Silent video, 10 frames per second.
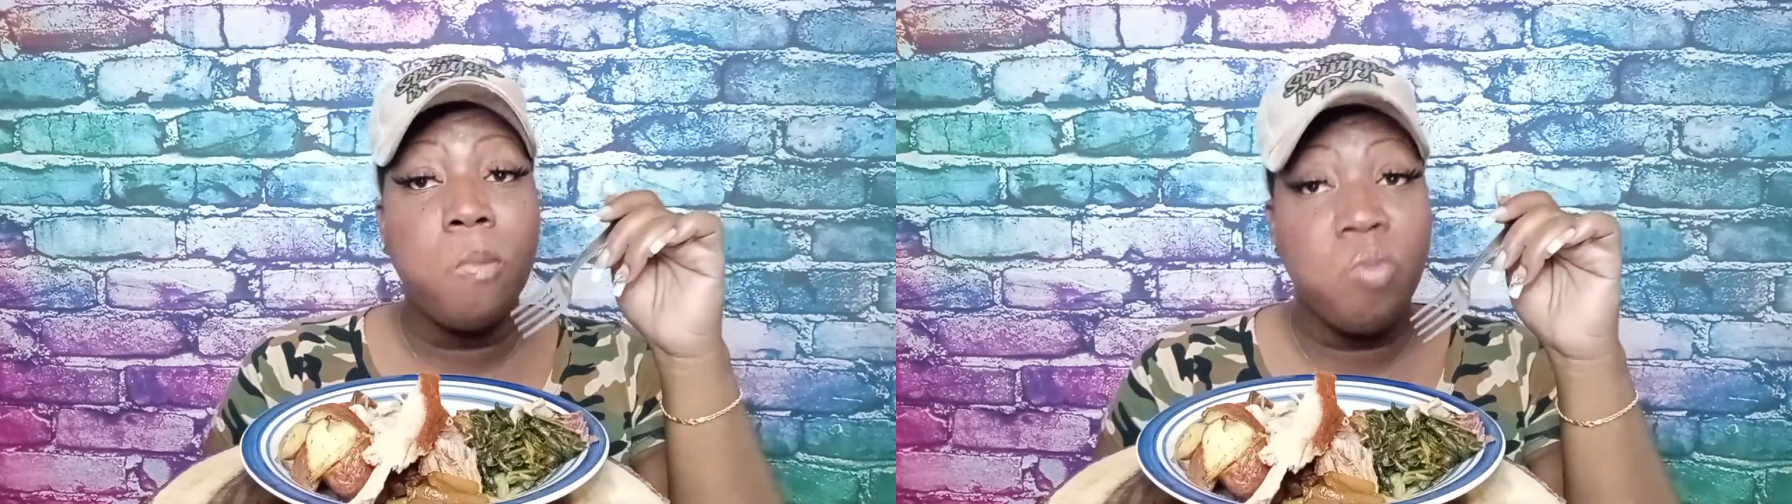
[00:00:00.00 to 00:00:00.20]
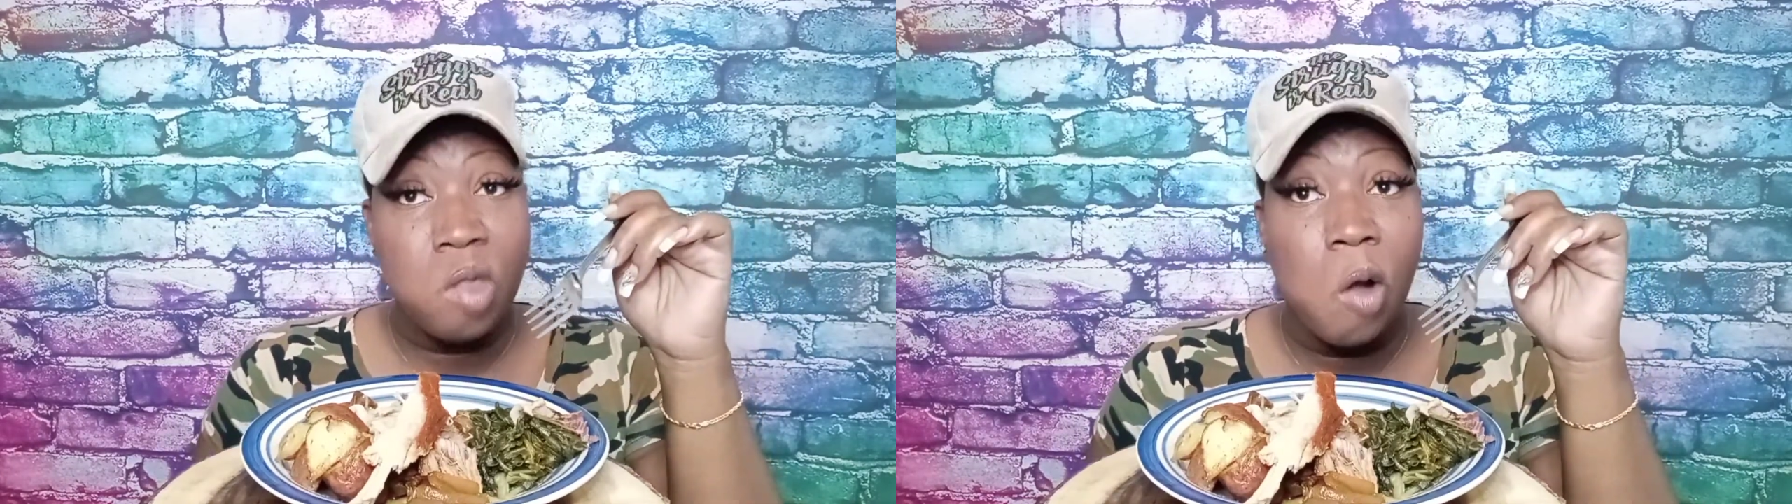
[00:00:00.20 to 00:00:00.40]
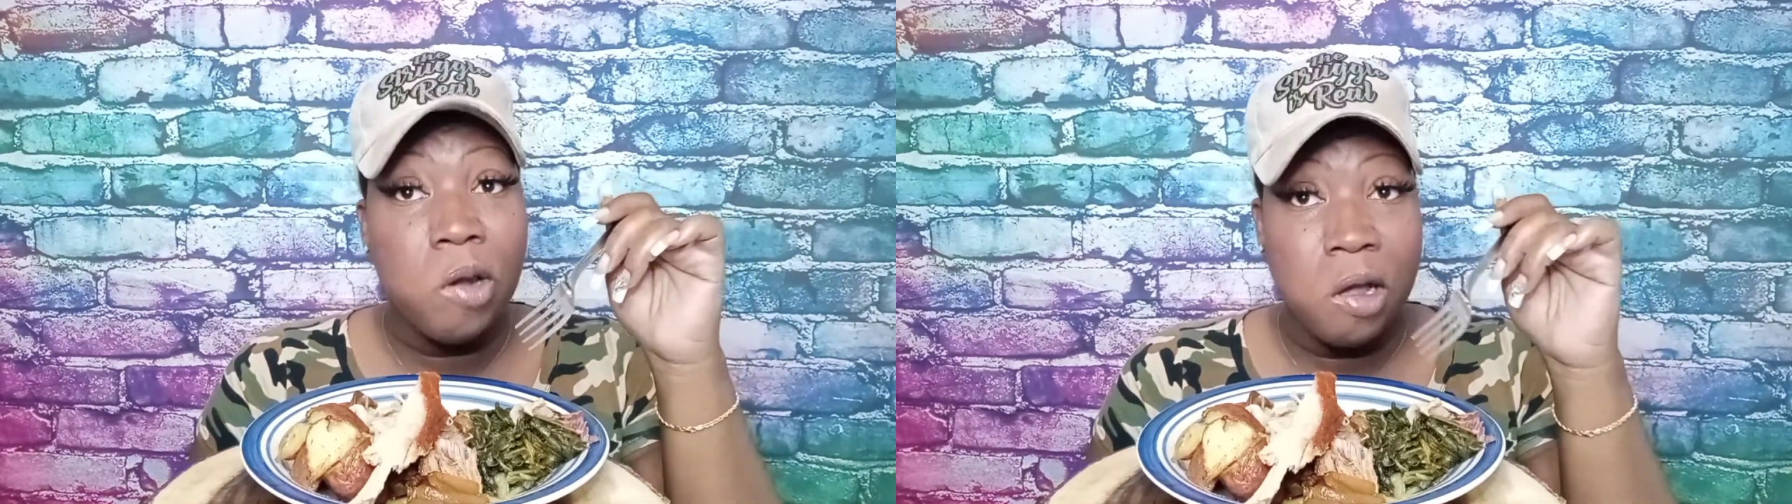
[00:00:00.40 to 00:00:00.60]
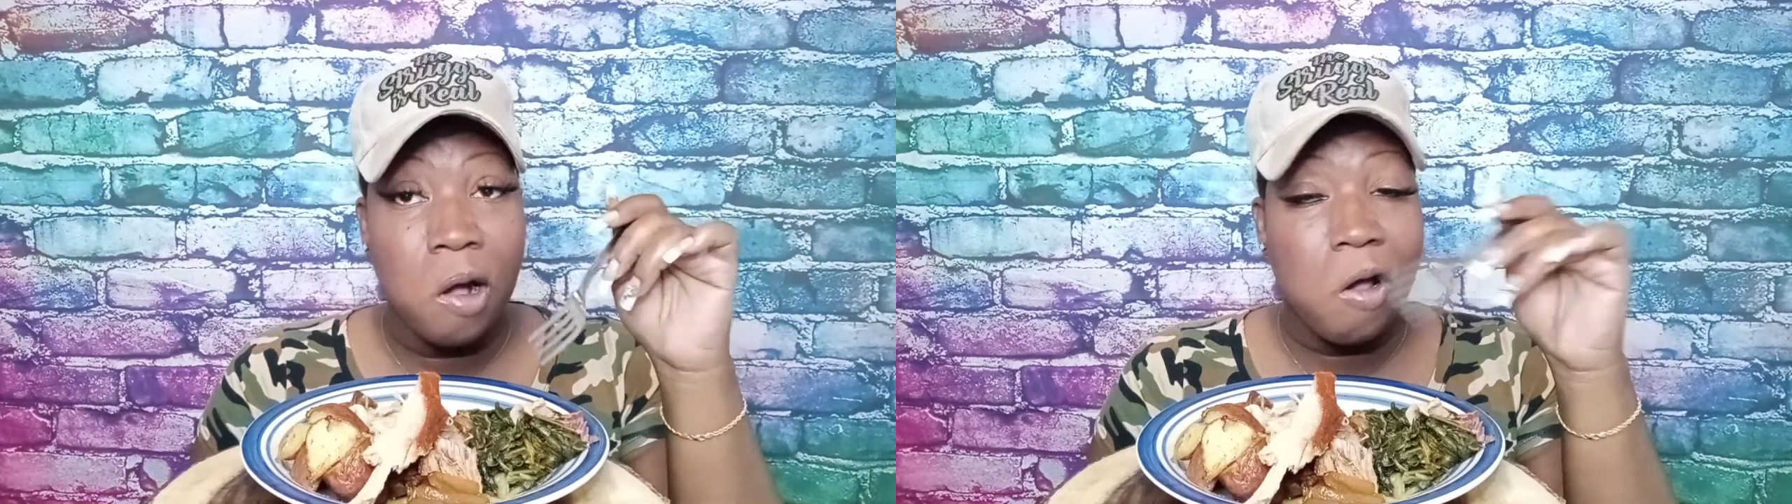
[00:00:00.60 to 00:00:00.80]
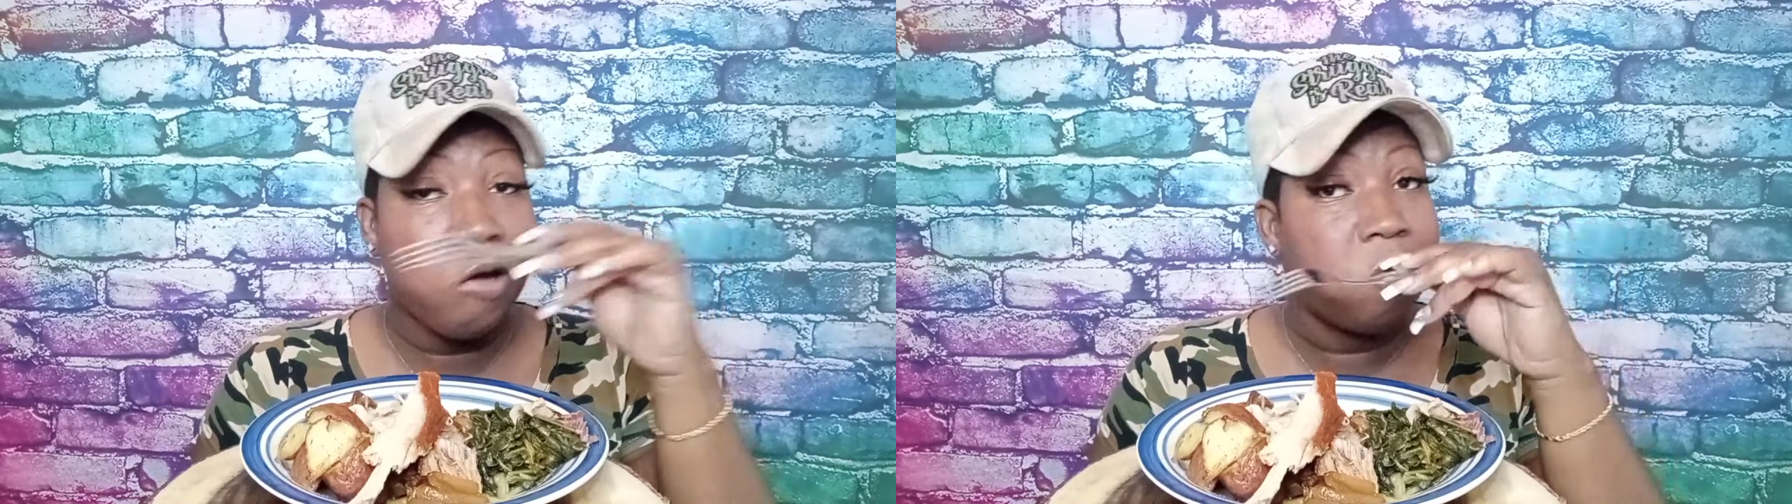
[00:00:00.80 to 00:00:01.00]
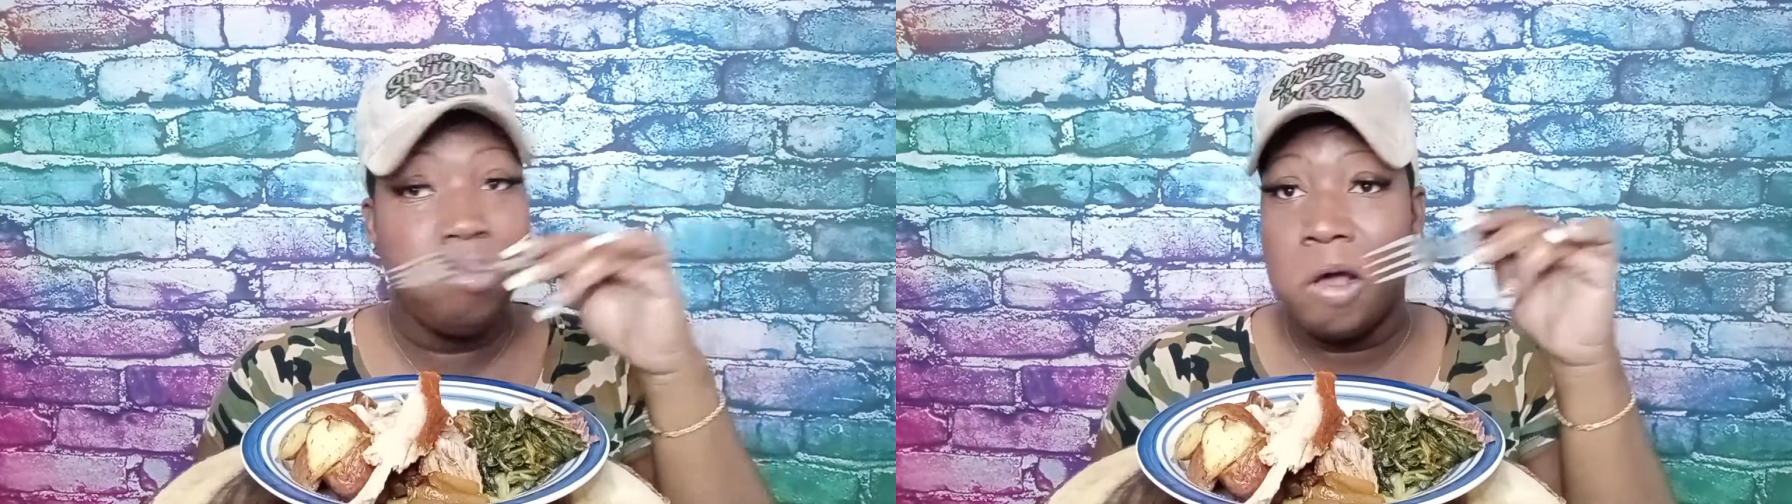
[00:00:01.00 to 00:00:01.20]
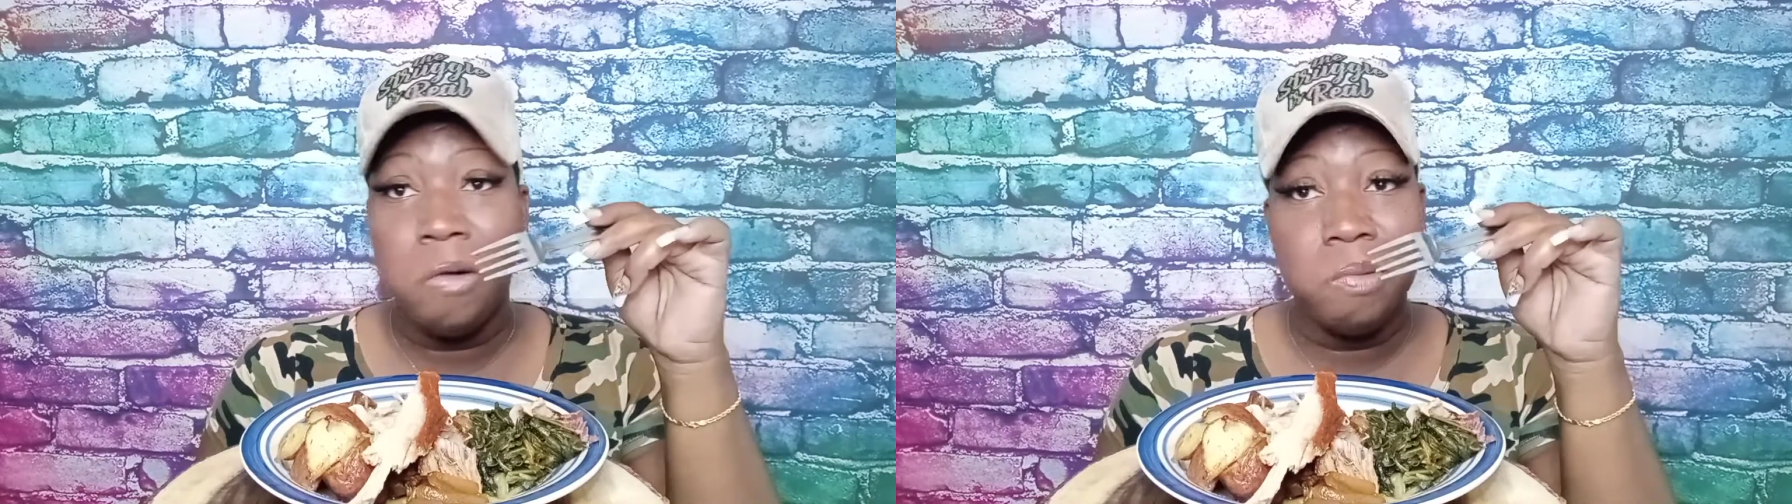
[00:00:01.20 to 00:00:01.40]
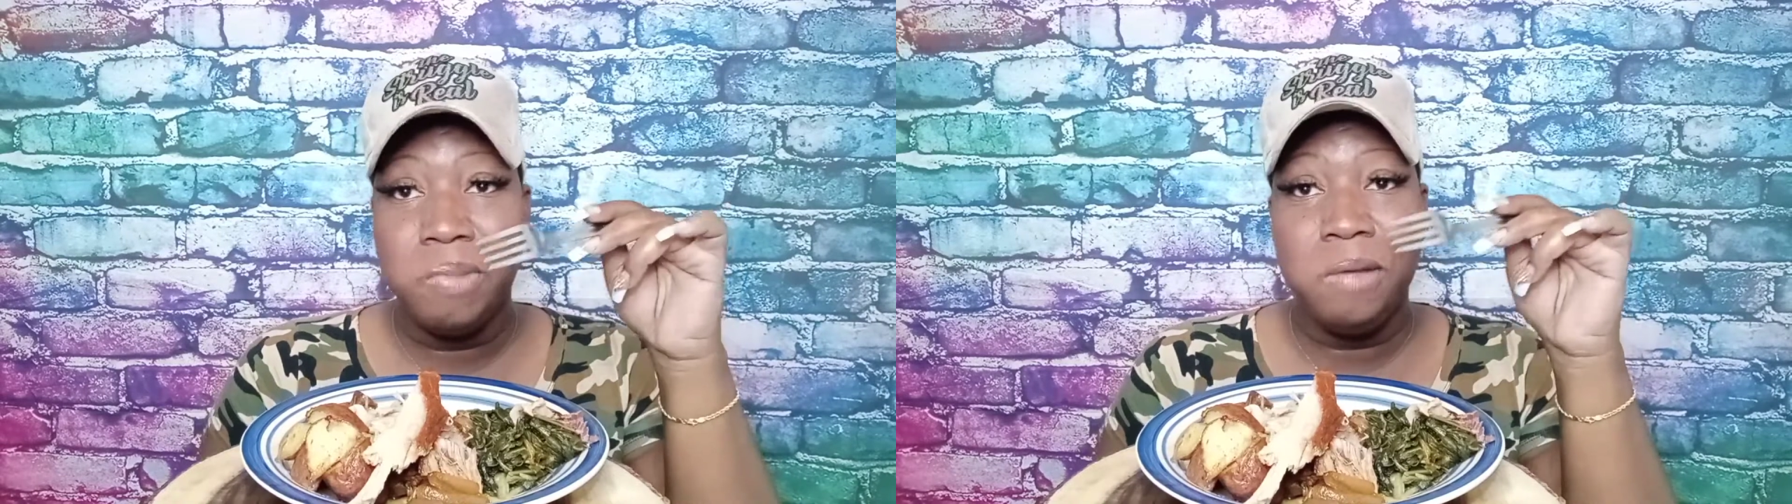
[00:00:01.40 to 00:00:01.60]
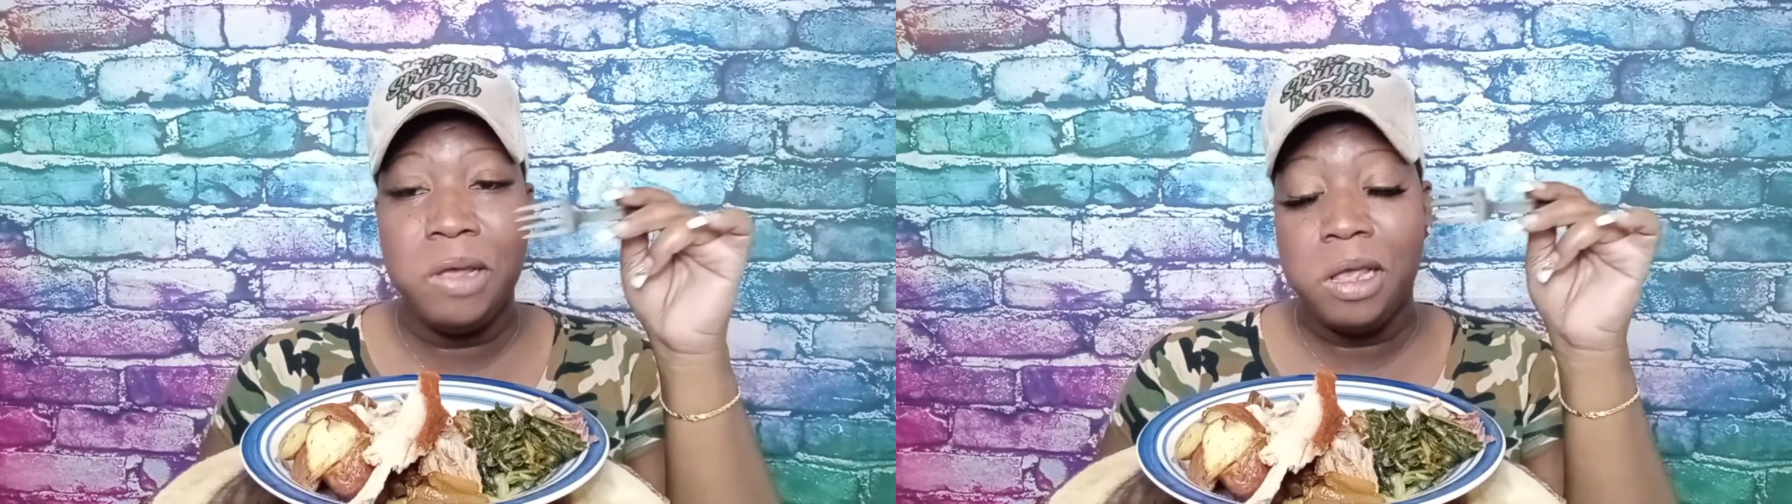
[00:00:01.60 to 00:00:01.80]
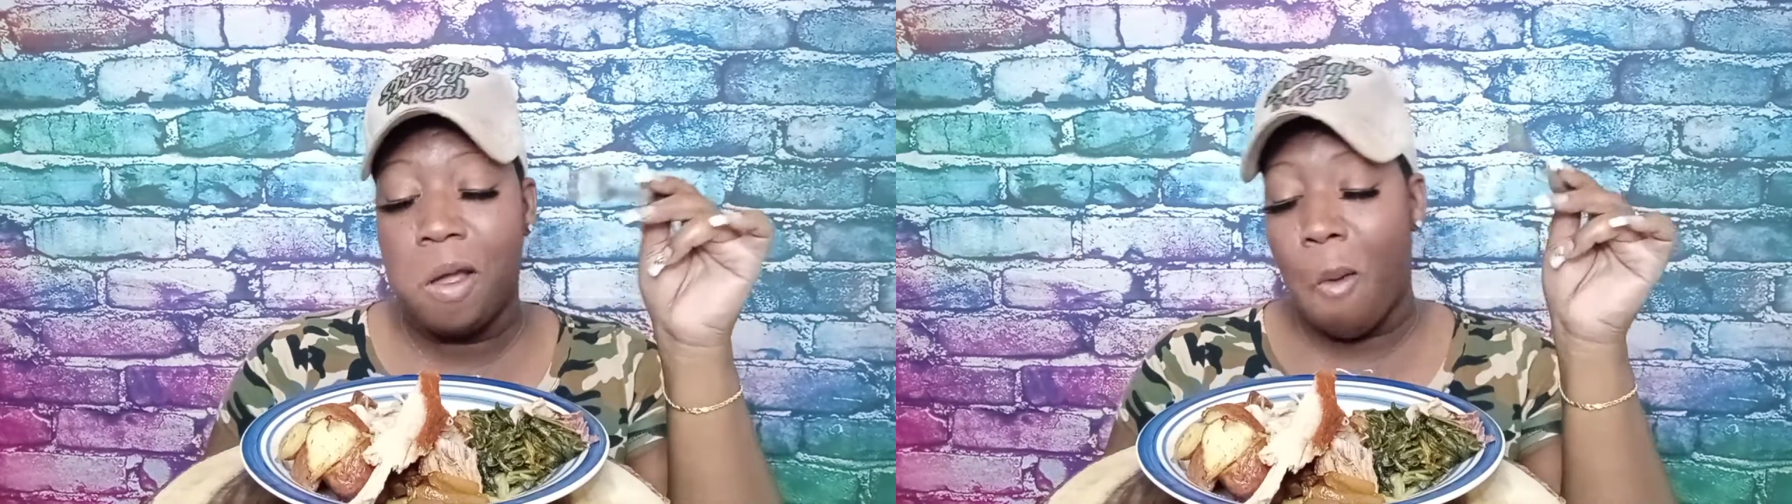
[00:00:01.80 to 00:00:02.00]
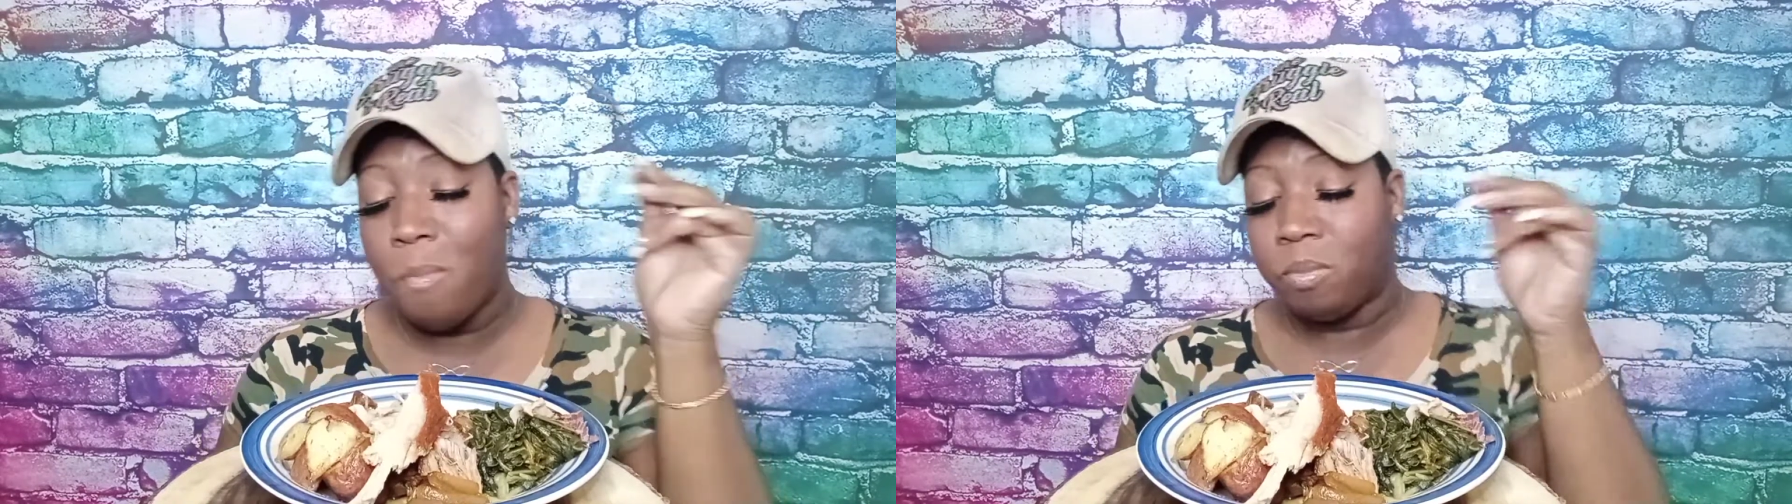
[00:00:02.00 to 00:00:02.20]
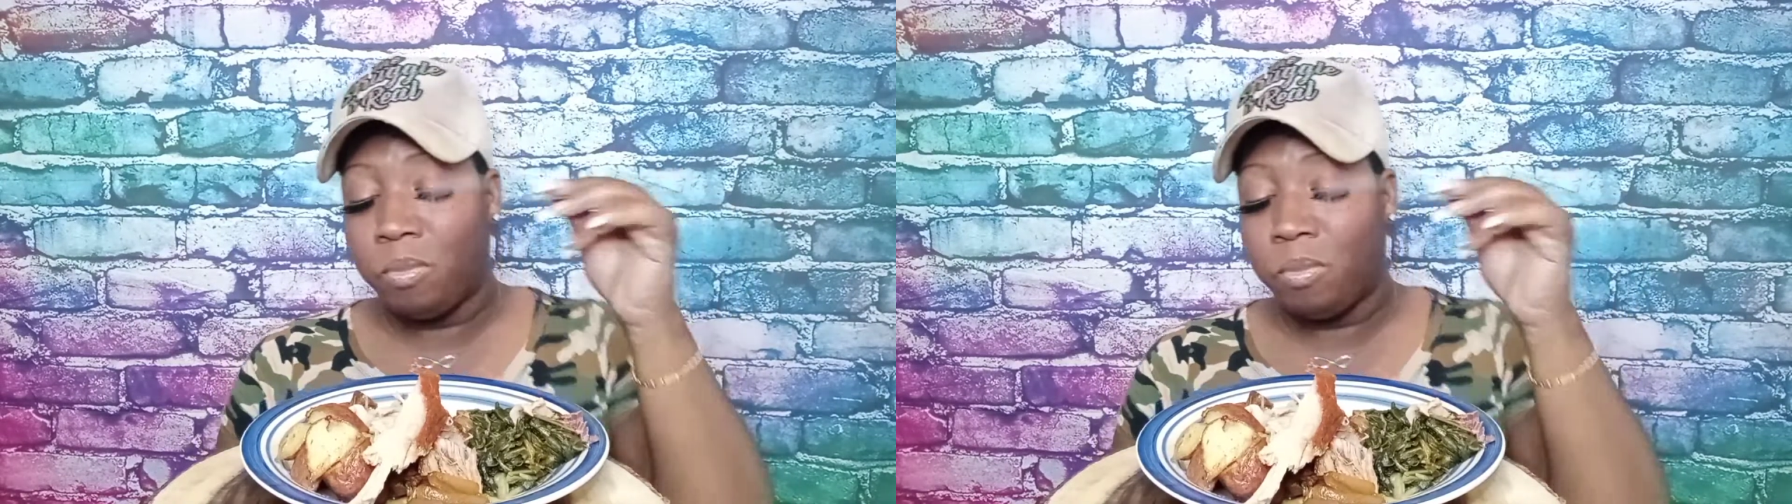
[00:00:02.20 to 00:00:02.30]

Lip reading: No look. Don't be peeking.